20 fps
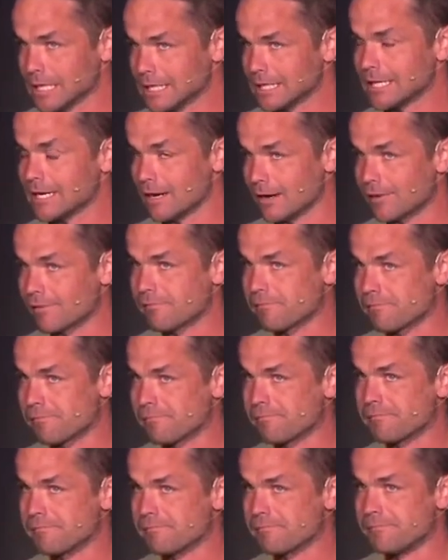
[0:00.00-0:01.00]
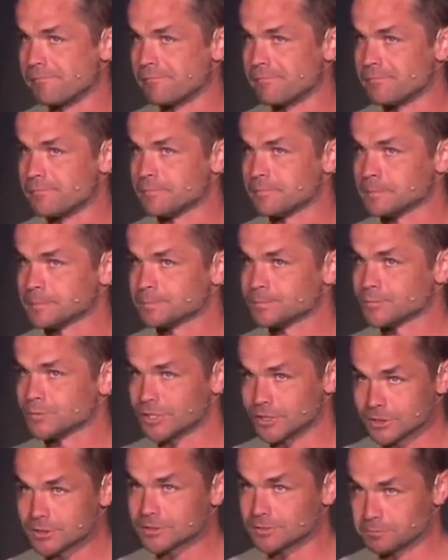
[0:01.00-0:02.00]
Yeah,
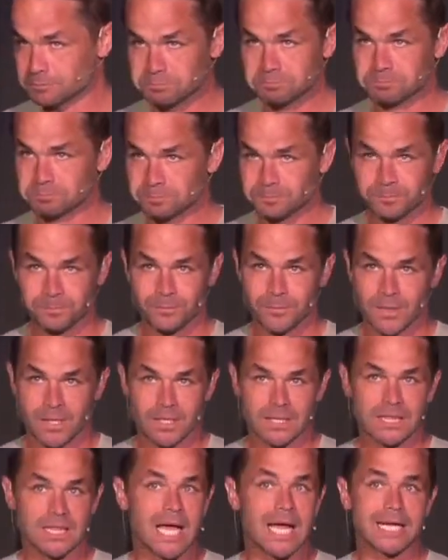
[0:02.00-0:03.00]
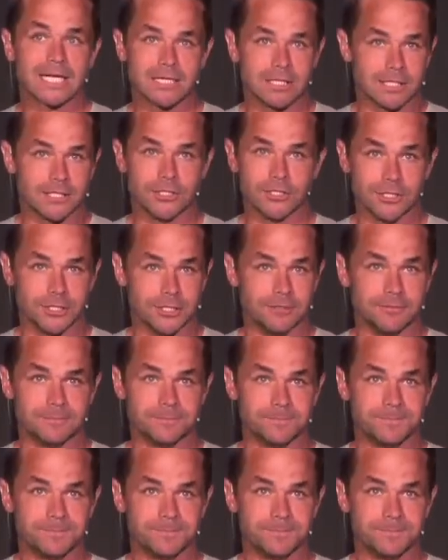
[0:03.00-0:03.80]
there's likelihood